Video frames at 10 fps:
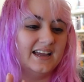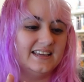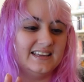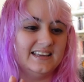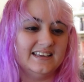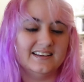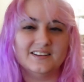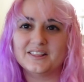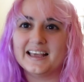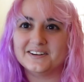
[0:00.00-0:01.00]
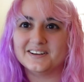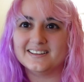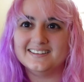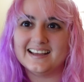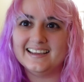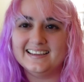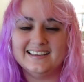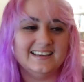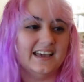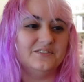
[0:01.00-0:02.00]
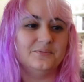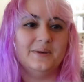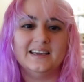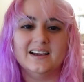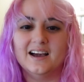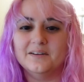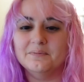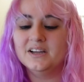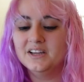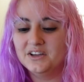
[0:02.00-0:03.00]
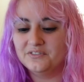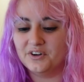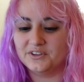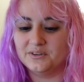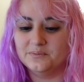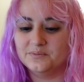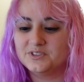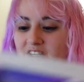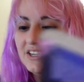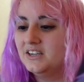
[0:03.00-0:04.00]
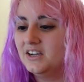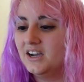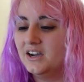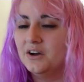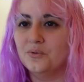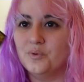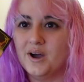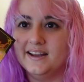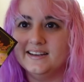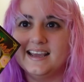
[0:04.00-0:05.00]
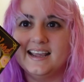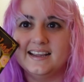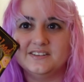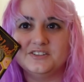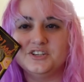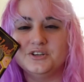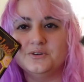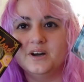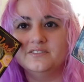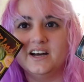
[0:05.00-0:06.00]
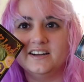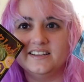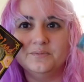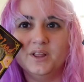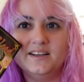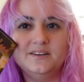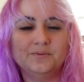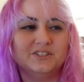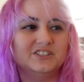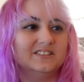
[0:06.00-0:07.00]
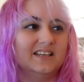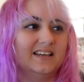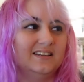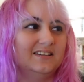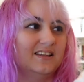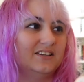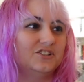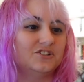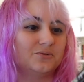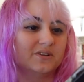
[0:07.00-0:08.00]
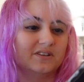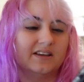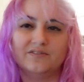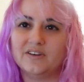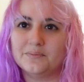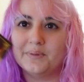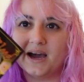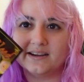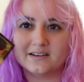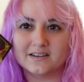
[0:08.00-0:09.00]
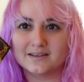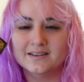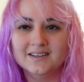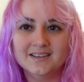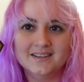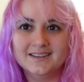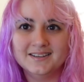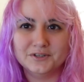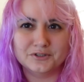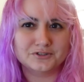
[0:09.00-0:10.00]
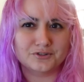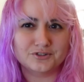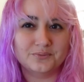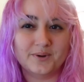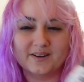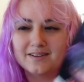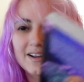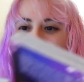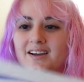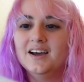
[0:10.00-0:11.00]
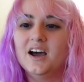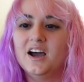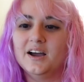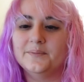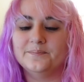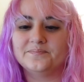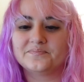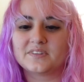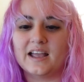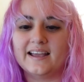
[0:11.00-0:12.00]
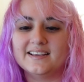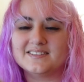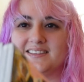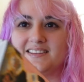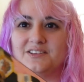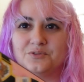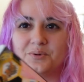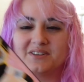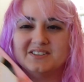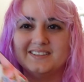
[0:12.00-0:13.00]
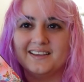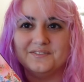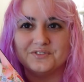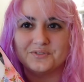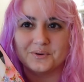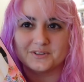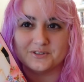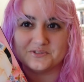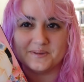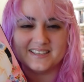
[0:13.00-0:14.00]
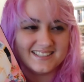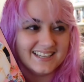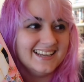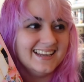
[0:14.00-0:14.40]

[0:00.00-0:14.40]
he later in the day he gave me um, volumes uh, one and two of Honey Blood, which is a like short like vampire shoujo manga. Um, I guess these were saved for Christmas,